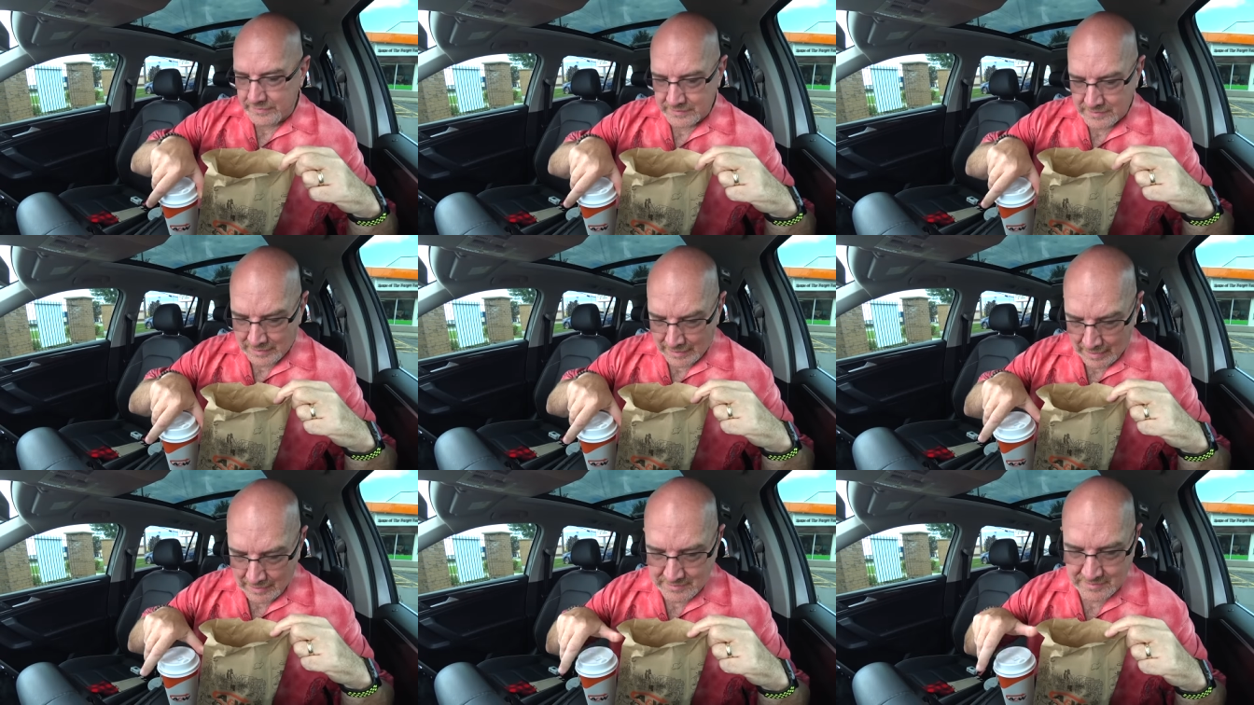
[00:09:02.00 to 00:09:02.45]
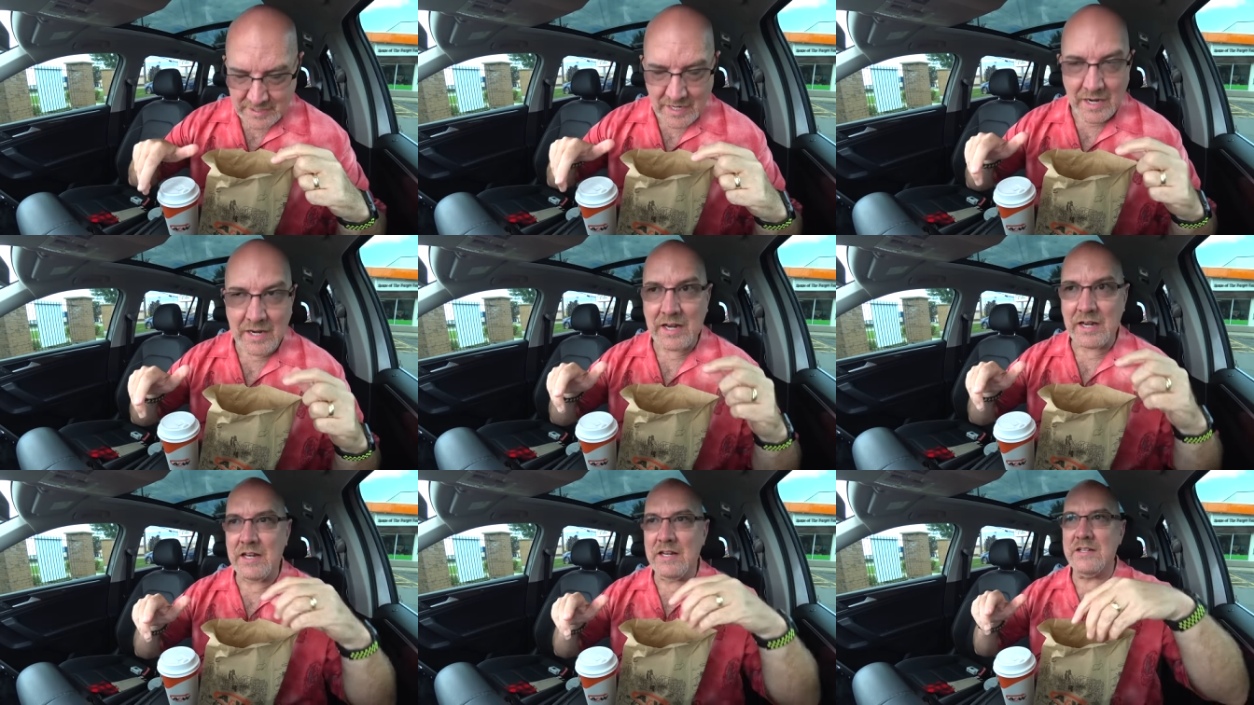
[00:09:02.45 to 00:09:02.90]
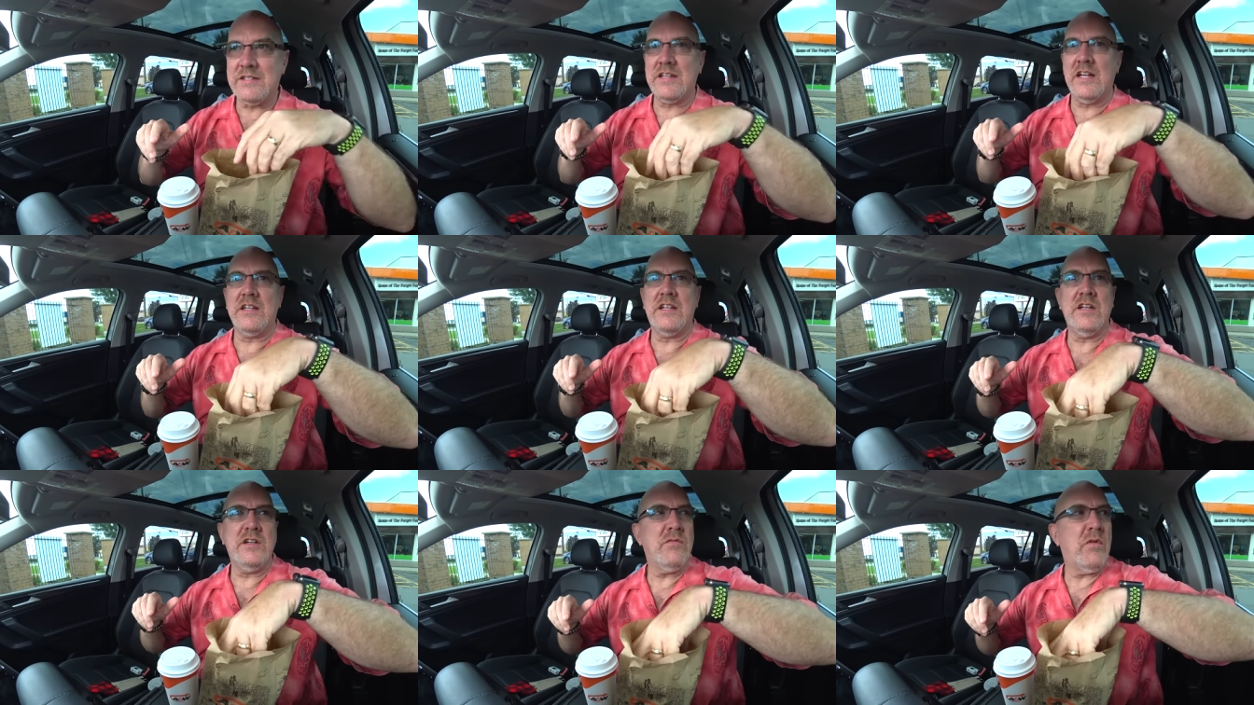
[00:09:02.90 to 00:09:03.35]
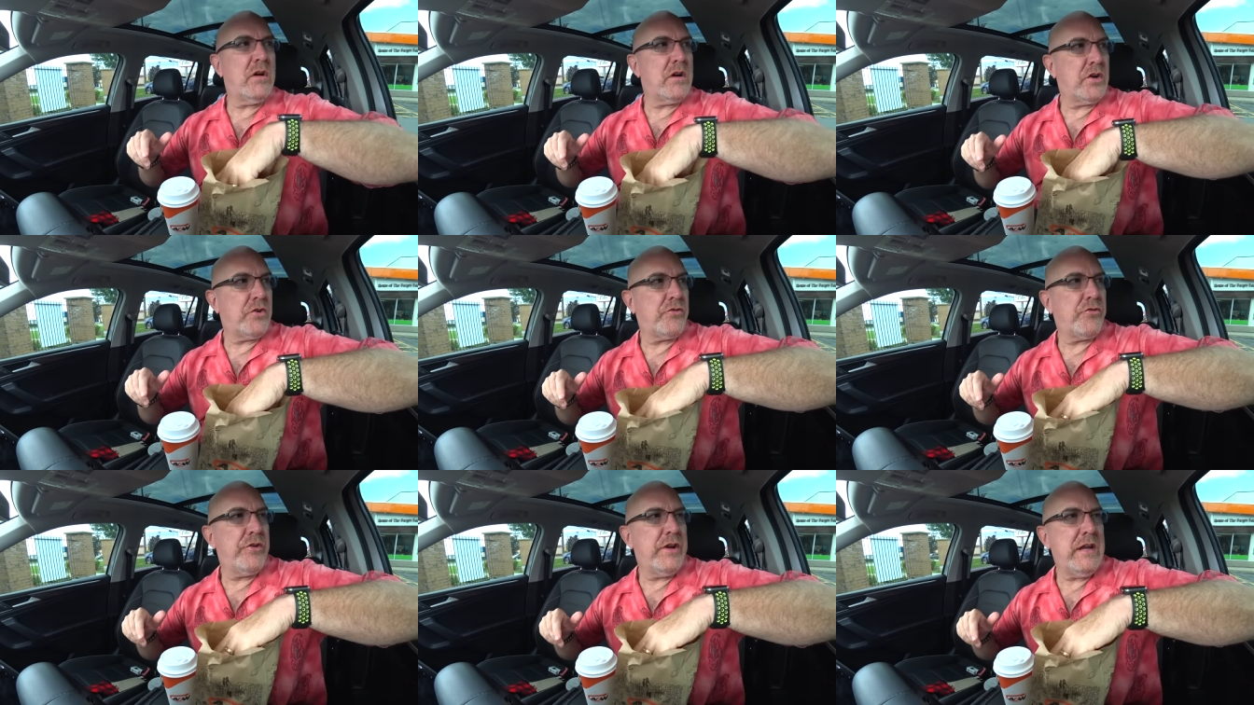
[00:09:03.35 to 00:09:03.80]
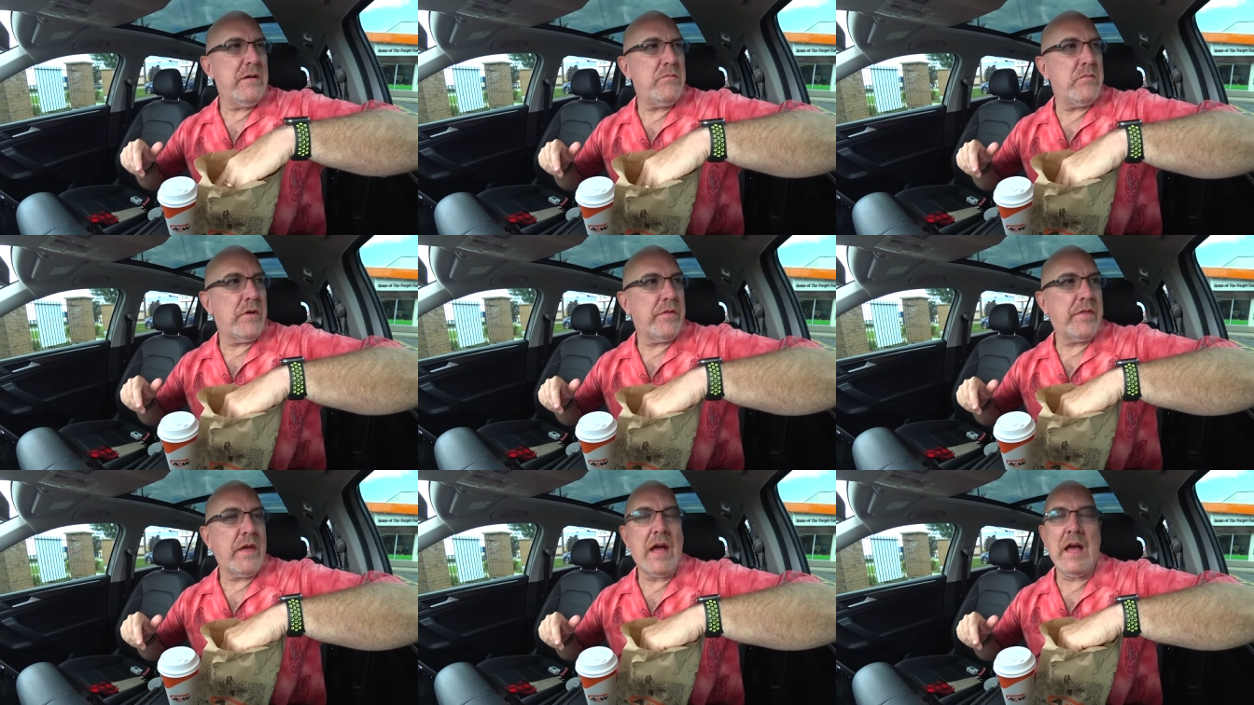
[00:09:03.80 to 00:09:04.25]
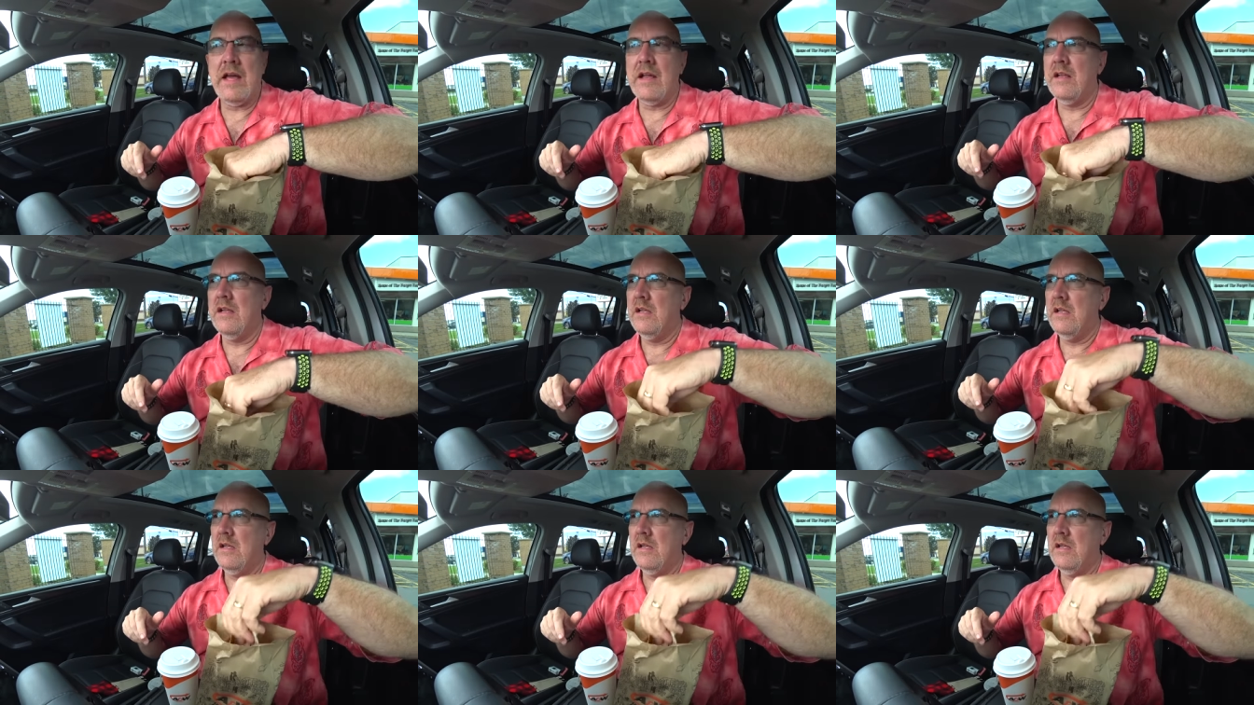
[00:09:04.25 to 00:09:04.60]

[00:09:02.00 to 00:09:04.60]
this last second he said, do you want cream with that?